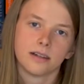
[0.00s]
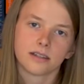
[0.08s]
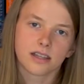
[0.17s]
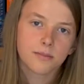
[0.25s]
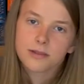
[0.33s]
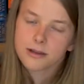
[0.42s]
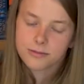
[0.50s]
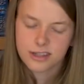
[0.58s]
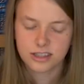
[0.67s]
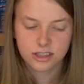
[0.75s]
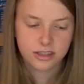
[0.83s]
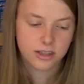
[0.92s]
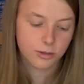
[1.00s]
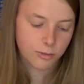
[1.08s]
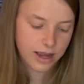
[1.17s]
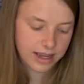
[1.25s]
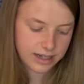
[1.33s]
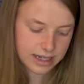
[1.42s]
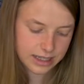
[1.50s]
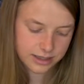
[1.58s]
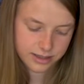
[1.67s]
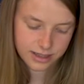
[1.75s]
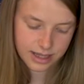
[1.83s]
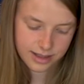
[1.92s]
sometimes that's just the way it
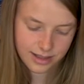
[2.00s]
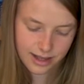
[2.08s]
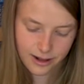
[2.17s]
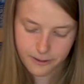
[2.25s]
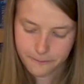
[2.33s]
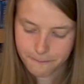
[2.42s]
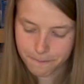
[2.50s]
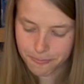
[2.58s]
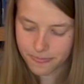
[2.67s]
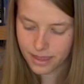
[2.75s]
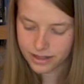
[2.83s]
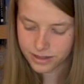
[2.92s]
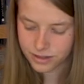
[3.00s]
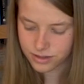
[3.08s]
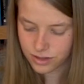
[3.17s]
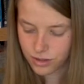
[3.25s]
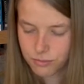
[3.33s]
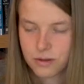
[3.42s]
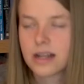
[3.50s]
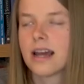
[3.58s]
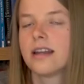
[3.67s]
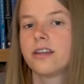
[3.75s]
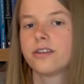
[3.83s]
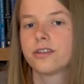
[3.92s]
is, and then there's not really
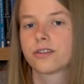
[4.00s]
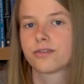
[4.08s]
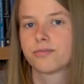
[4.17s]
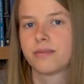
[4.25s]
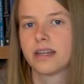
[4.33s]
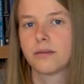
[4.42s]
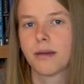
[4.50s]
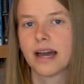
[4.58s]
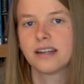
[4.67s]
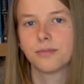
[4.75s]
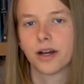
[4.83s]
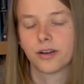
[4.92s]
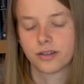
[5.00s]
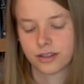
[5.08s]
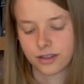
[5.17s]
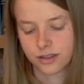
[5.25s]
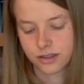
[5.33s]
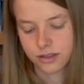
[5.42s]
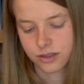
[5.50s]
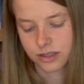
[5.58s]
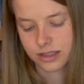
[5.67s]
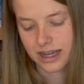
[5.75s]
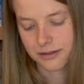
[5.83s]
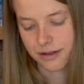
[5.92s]
any use of being mad about it. You
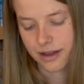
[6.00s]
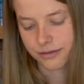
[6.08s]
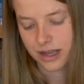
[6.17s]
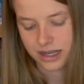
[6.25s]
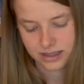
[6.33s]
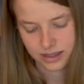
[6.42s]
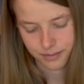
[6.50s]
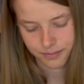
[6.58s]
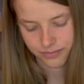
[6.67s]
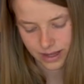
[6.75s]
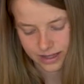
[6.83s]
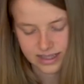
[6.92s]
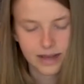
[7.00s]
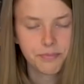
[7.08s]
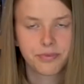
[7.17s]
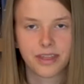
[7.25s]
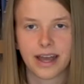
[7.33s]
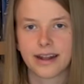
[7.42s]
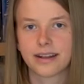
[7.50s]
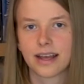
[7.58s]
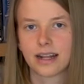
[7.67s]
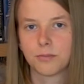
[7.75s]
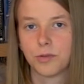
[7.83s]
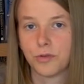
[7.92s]
just kind of have to accept that
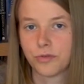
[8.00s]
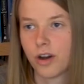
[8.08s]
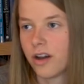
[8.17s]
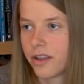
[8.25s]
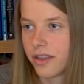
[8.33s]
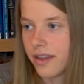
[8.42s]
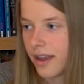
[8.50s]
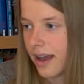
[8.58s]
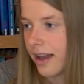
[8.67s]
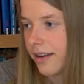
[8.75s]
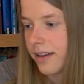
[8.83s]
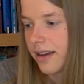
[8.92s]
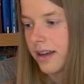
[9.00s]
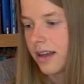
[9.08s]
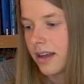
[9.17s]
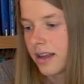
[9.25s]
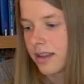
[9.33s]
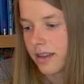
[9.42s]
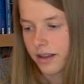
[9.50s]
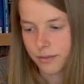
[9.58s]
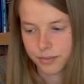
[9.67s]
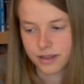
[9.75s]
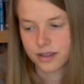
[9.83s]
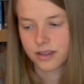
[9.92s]
and move on, and there'll
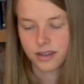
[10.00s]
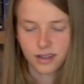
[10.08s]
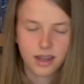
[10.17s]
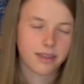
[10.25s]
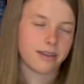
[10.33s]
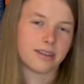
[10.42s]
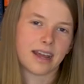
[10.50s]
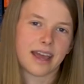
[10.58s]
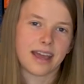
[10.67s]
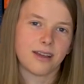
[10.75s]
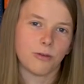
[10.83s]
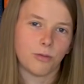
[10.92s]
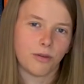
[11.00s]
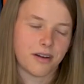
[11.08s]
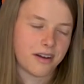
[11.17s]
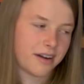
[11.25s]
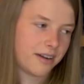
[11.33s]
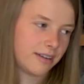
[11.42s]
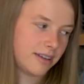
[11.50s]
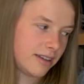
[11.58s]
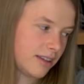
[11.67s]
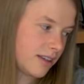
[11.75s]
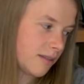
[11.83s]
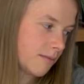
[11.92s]
be another day where
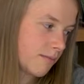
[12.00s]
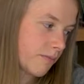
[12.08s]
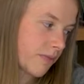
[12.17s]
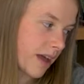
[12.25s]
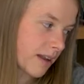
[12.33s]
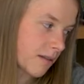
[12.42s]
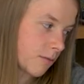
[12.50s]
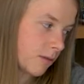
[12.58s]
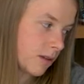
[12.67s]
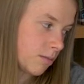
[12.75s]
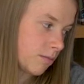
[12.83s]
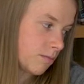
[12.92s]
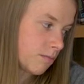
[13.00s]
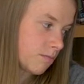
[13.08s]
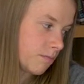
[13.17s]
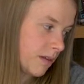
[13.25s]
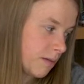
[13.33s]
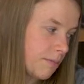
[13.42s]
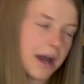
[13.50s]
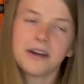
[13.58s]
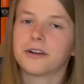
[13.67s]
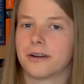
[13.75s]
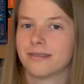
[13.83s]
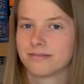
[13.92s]
that will be
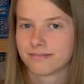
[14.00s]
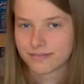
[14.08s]
better.